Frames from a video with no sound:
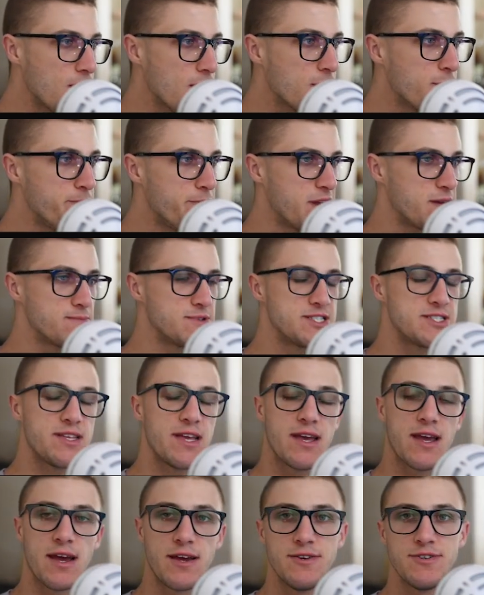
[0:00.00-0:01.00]
a big
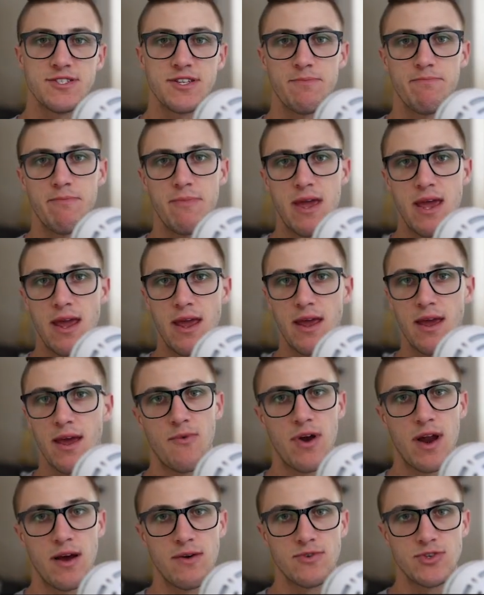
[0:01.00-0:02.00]
mistake I used to make
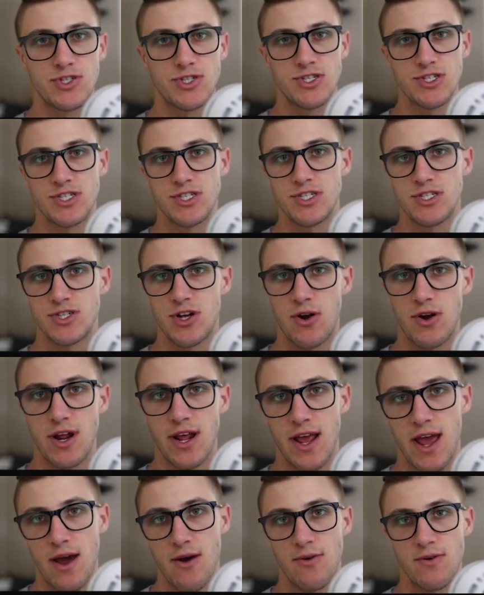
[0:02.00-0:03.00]
when I was just
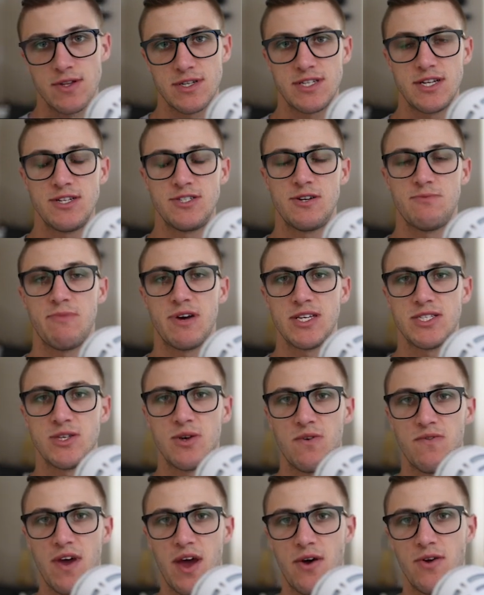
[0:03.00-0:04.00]
starting out teaching
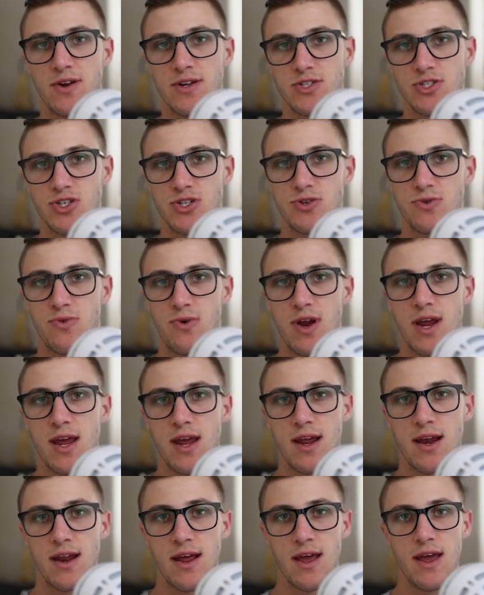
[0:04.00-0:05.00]
myself how to
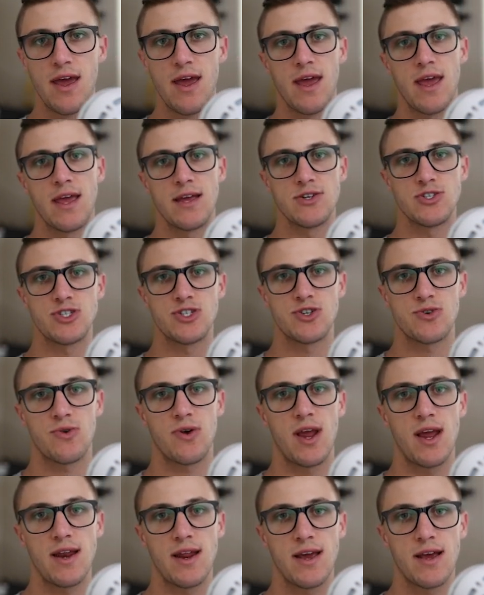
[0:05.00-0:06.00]
trade is
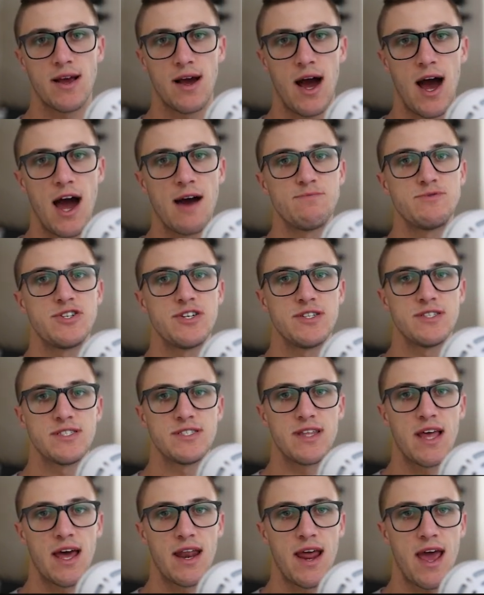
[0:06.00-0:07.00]
trading
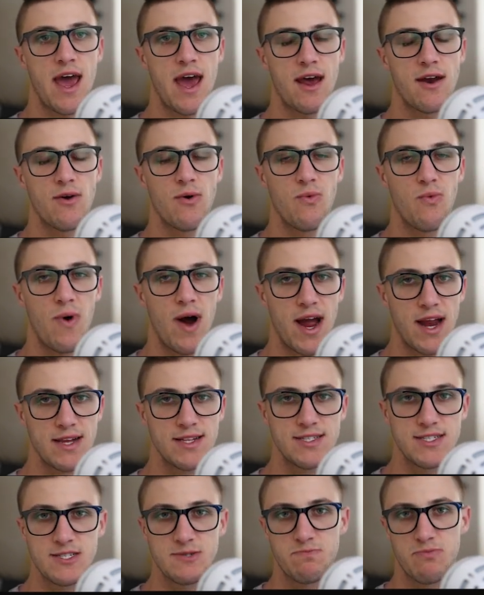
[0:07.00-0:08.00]
options that had a
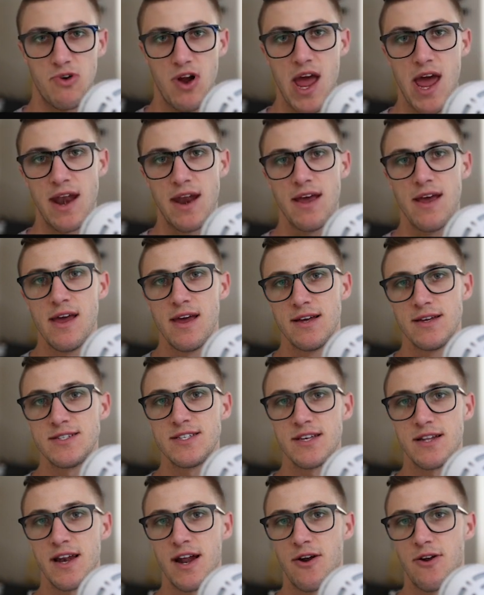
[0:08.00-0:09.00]
wide spread.
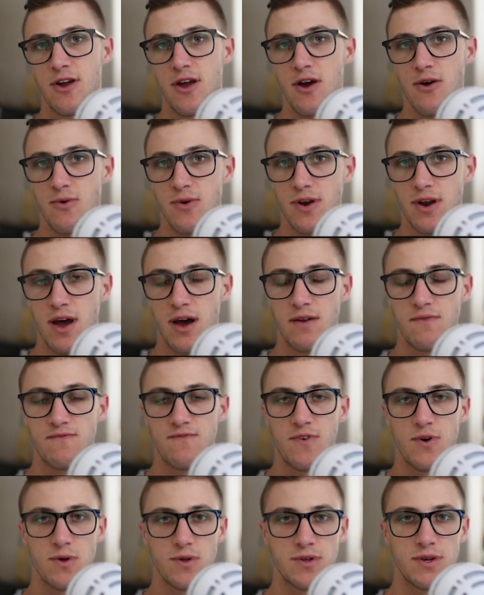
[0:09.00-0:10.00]
Scenario would
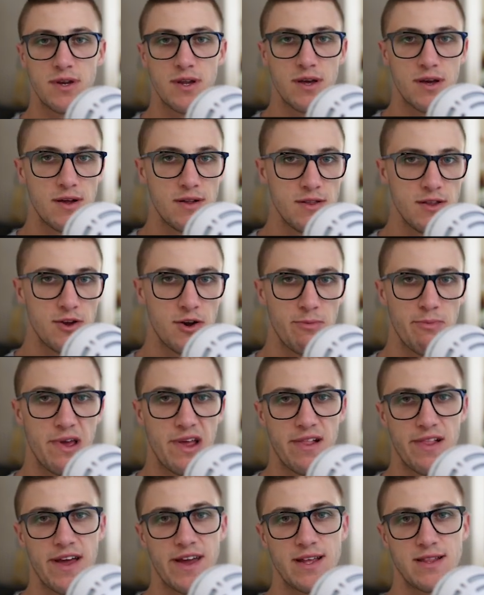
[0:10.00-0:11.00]
unfold a little
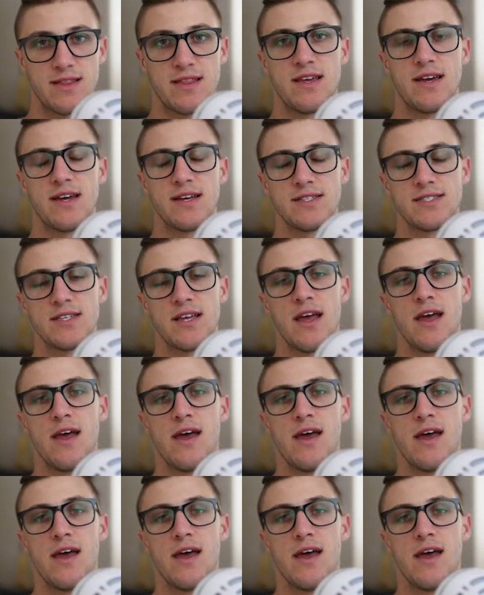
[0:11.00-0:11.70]
bit like this.